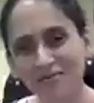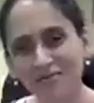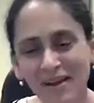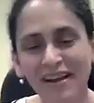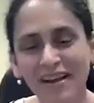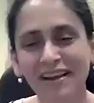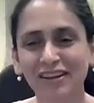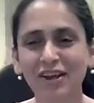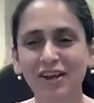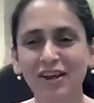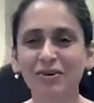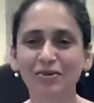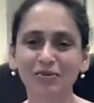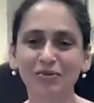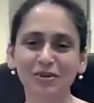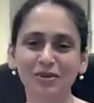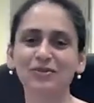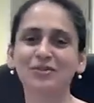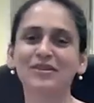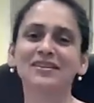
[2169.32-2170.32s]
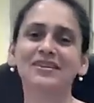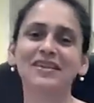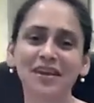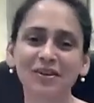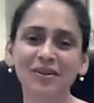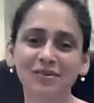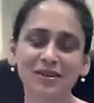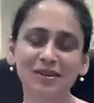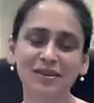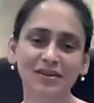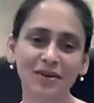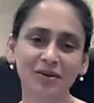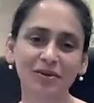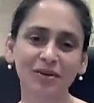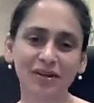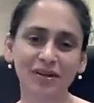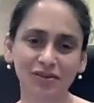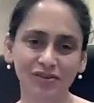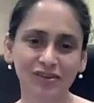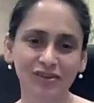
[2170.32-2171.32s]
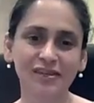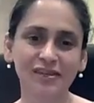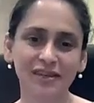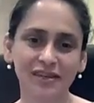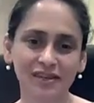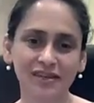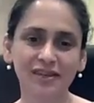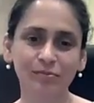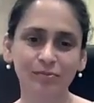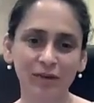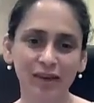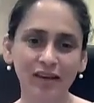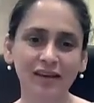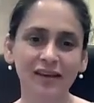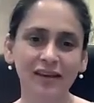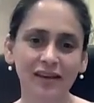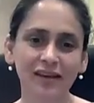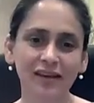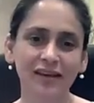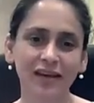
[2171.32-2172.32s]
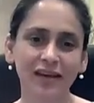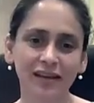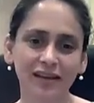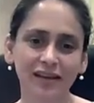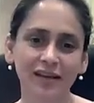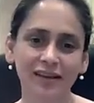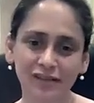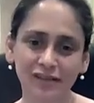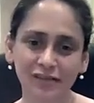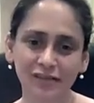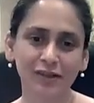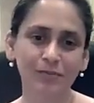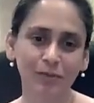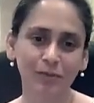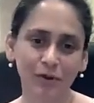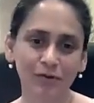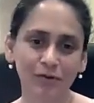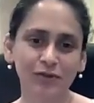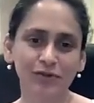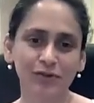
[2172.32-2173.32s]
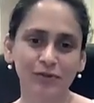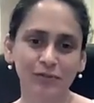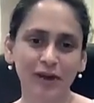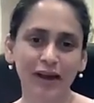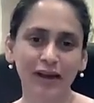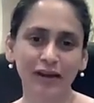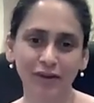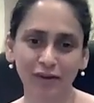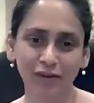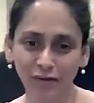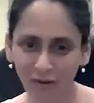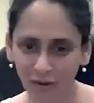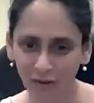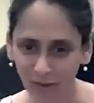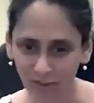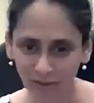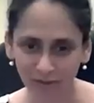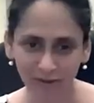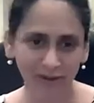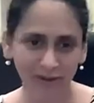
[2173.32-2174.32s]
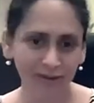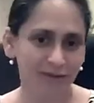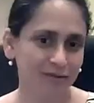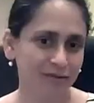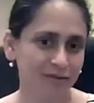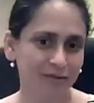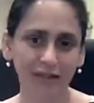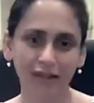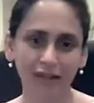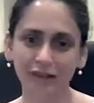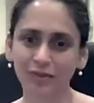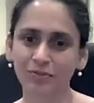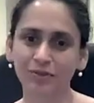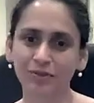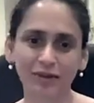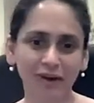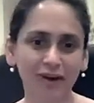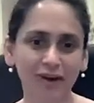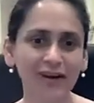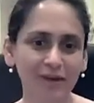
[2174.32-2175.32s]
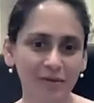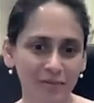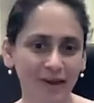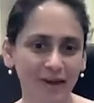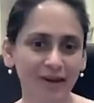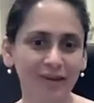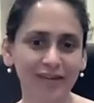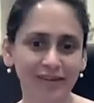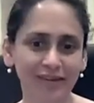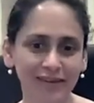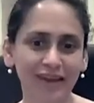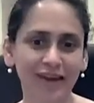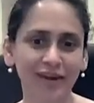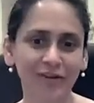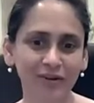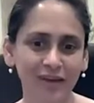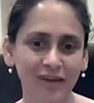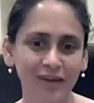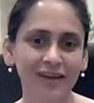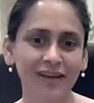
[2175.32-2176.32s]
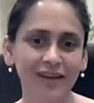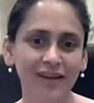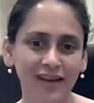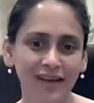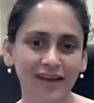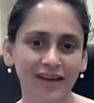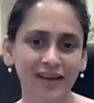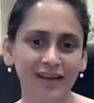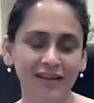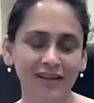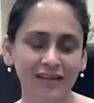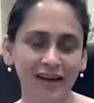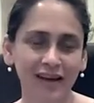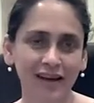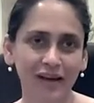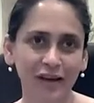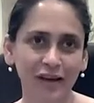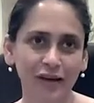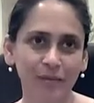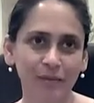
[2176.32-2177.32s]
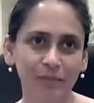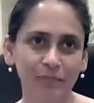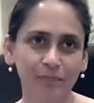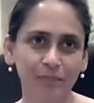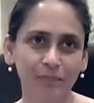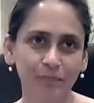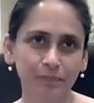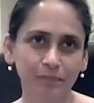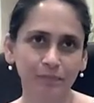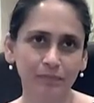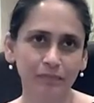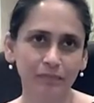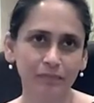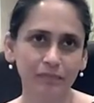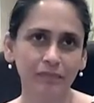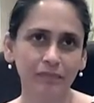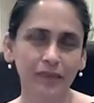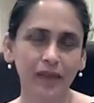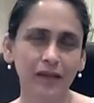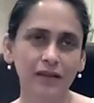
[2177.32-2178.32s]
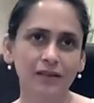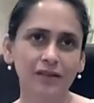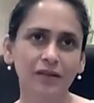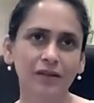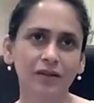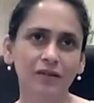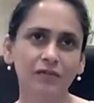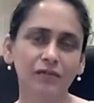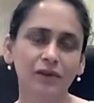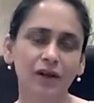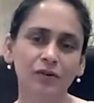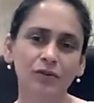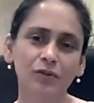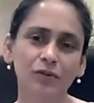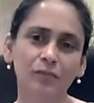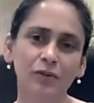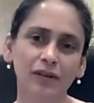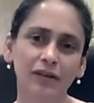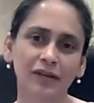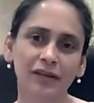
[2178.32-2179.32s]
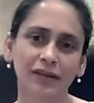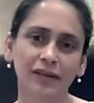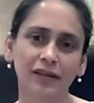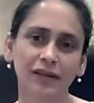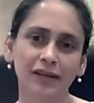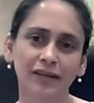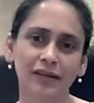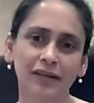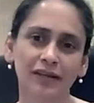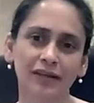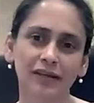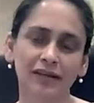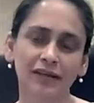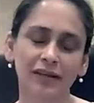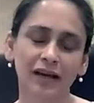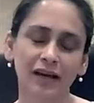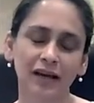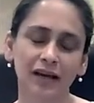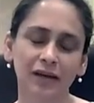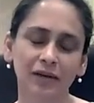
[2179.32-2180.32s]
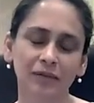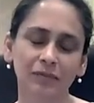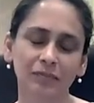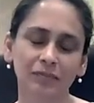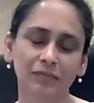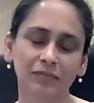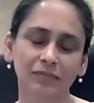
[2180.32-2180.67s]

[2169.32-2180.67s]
No, what you were saying was so interesting to me, and that's really post-traumatic growth that you were talking about, you know. And so the vulnerability, I think, I'm